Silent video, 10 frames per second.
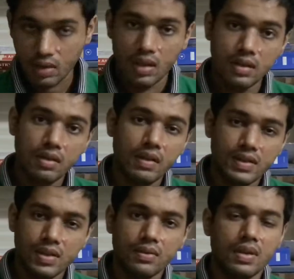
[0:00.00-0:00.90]
Other
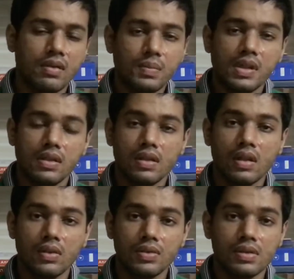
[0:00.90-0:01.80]
rescue therapy
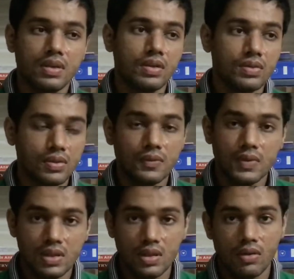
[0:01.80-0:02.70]
includes the use of
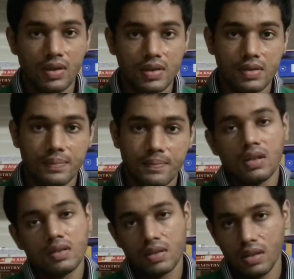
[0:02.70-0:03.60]
steroids.
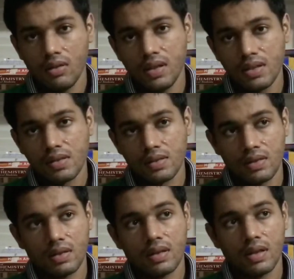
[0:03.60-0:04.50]
Steroids
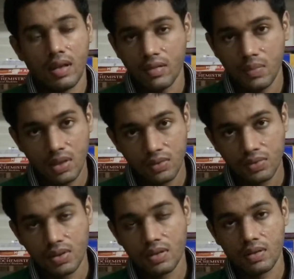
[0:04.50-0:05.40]
can be
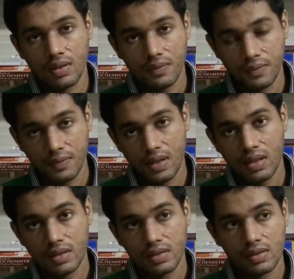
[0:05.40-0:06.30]
used if it
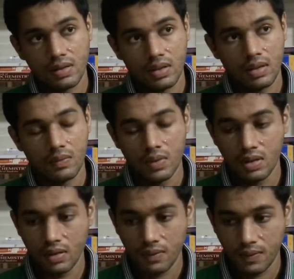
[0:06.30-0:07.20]
is
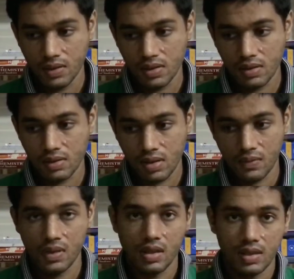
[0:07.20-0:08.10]
within the first
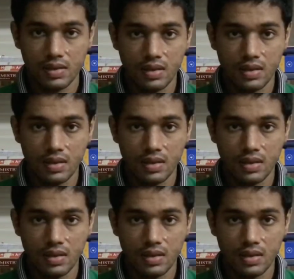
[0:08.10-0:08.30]
7 days,